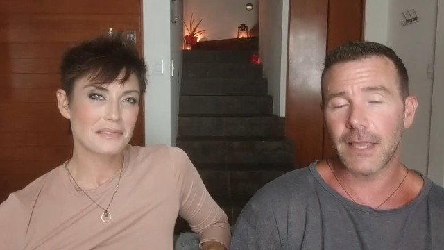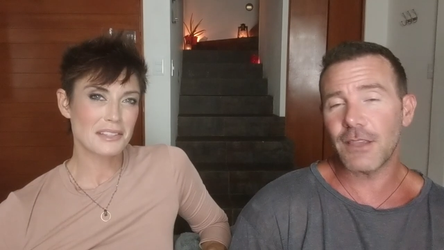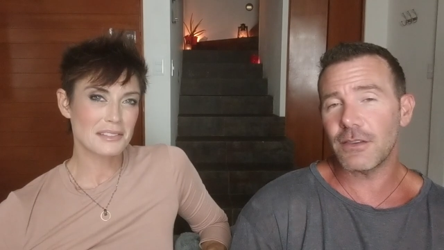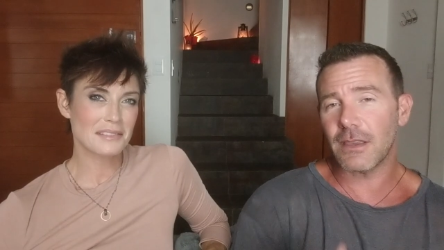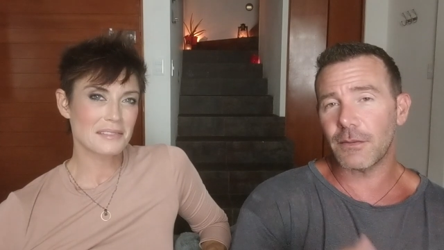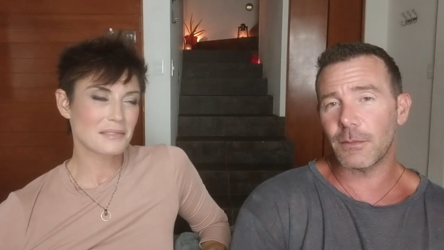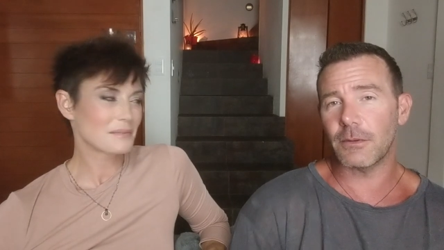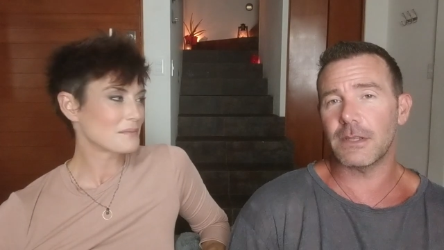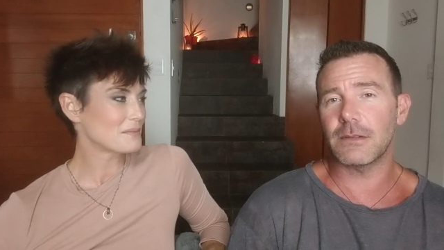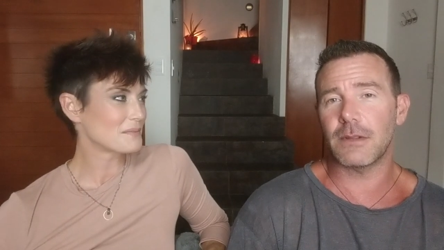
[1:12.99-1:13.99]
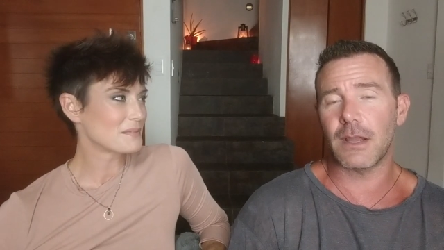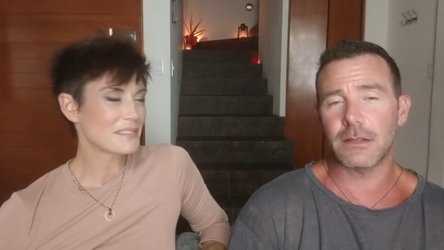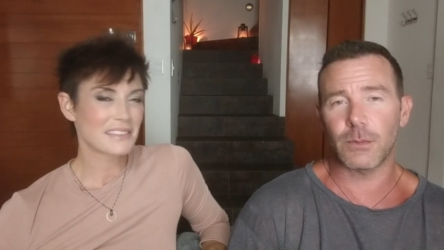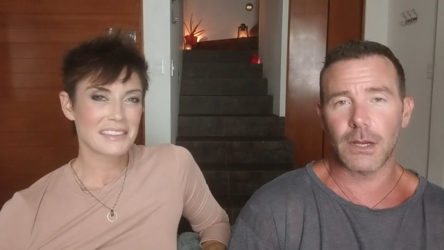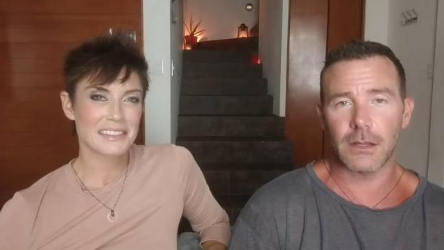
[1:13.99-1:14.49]
Speaker 1: Can you give them a reason
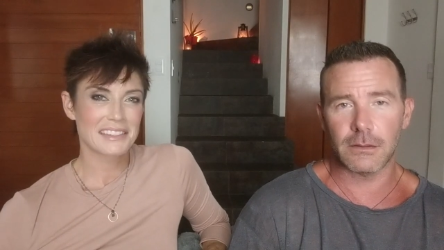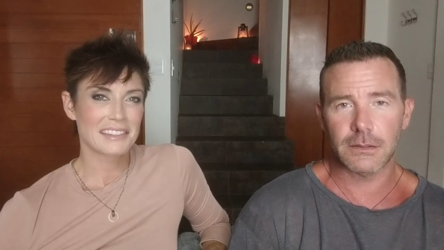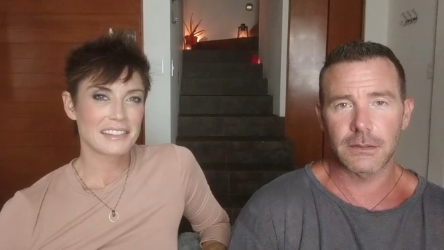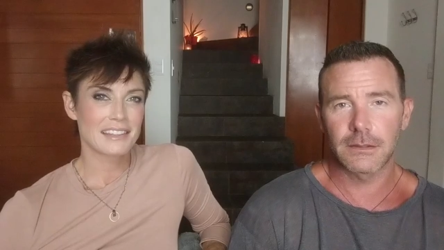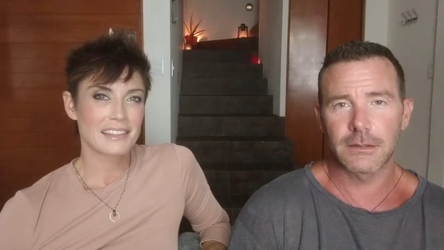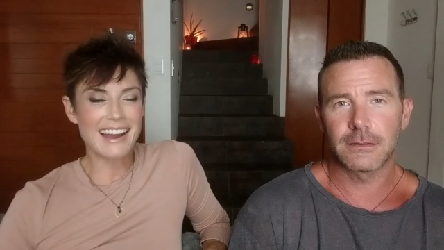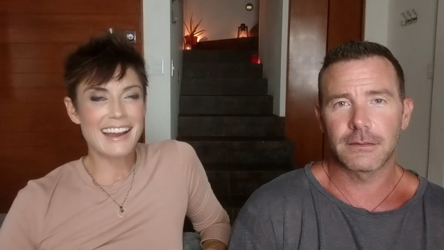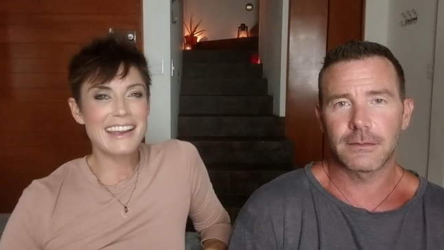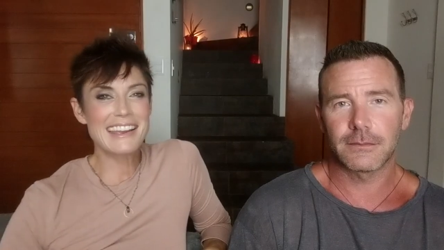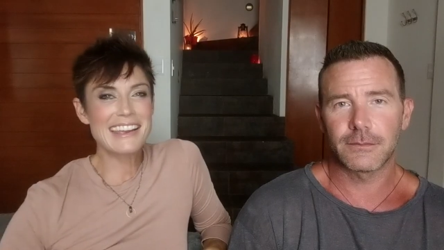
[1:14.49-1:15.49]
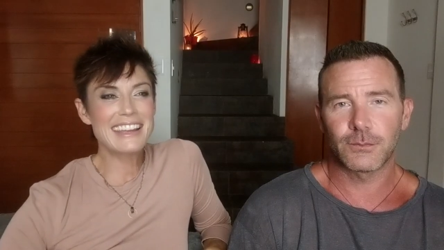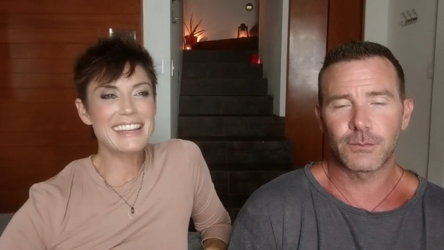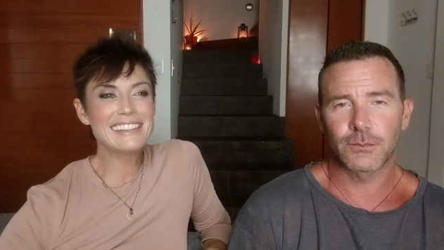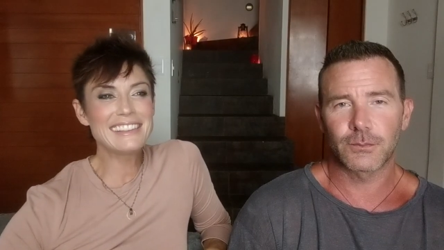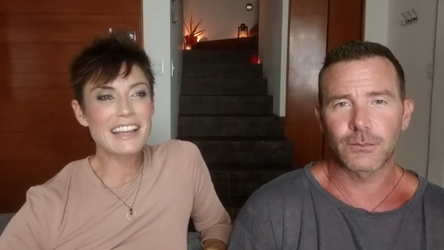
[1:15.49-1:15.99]
not to wear clothes?
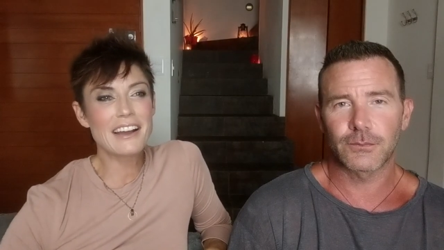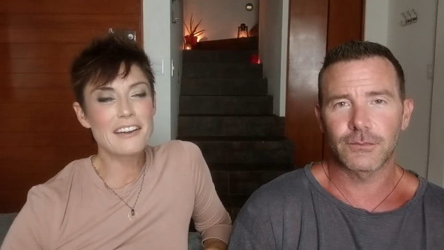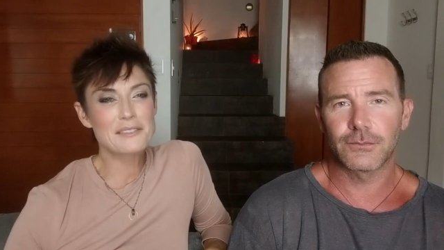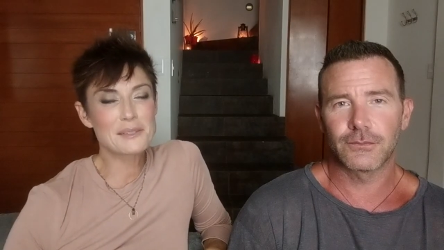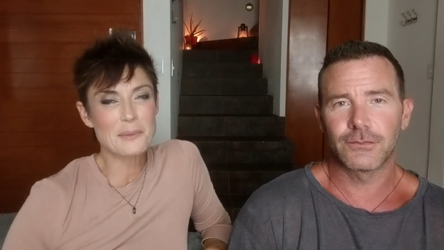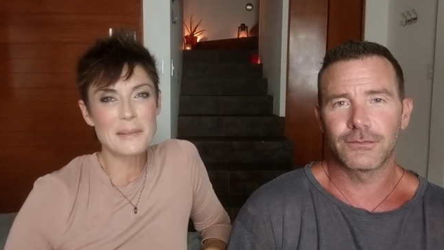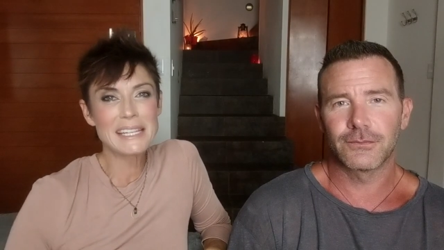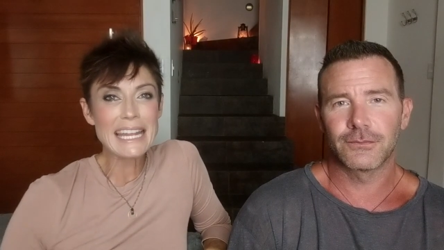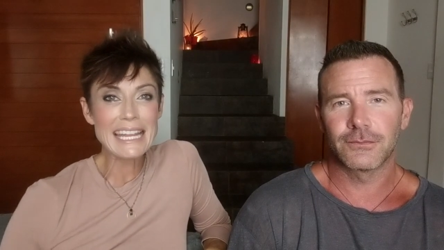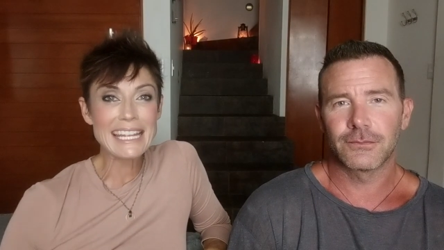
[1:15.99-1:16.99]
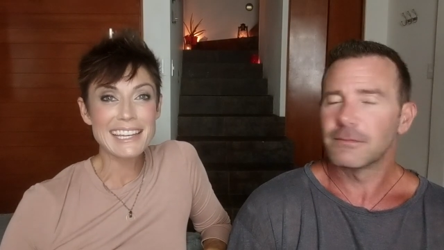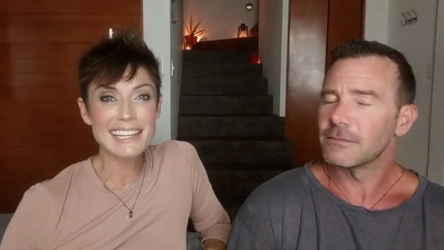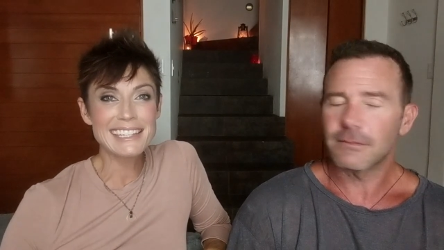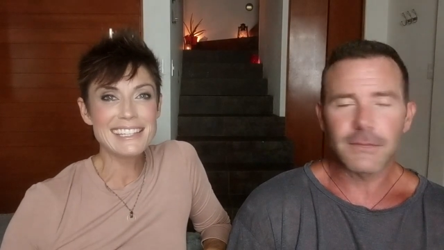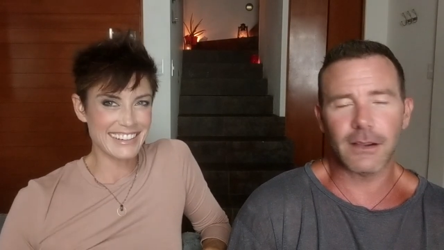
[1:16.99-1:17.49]
Speaker 2: I love swimming
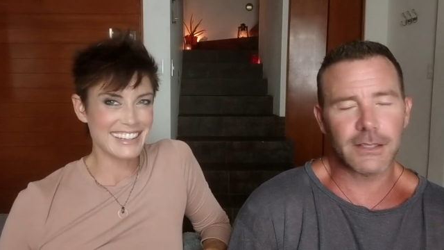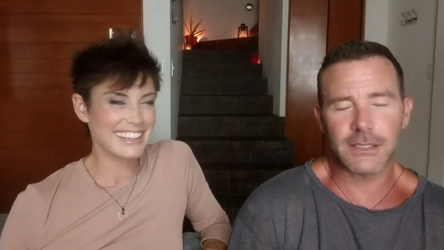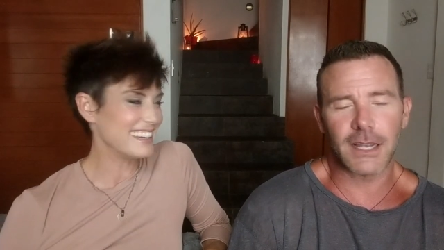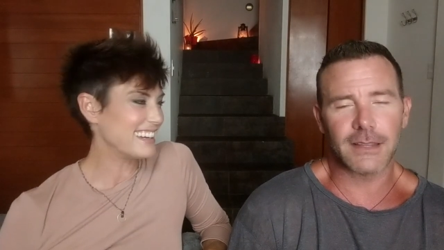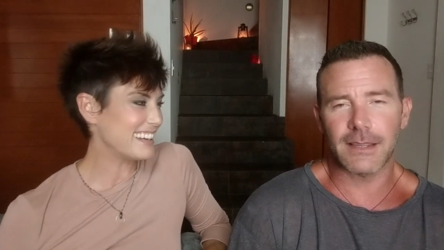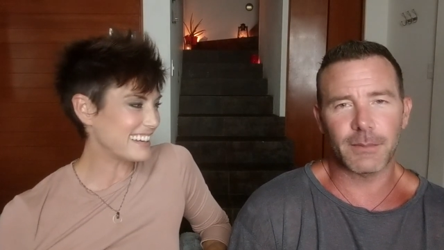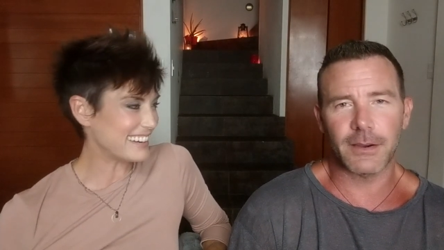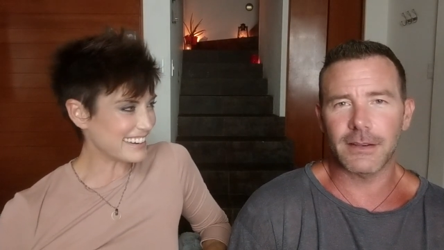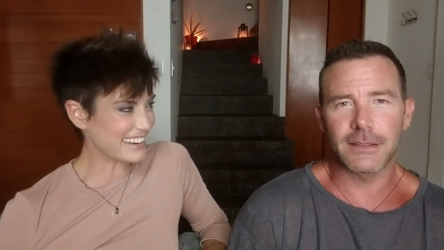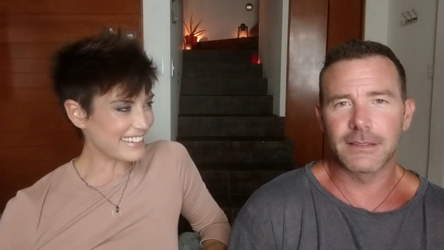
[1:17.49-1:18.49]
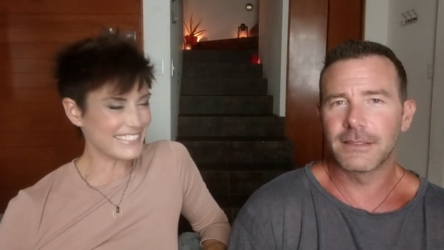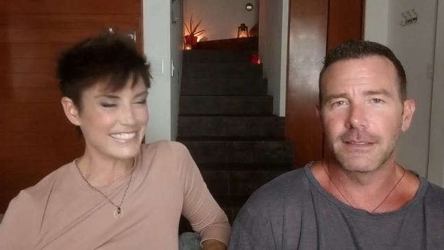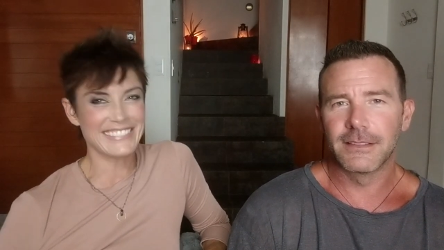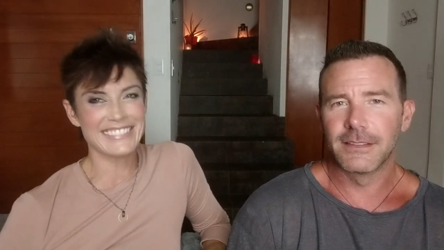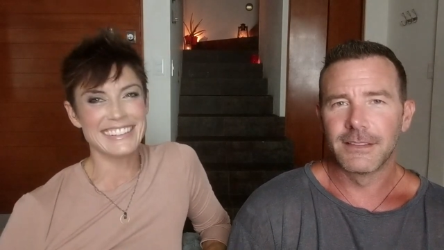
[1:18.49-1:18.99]
naked.
Speaker 1: You already shot that part. Oh.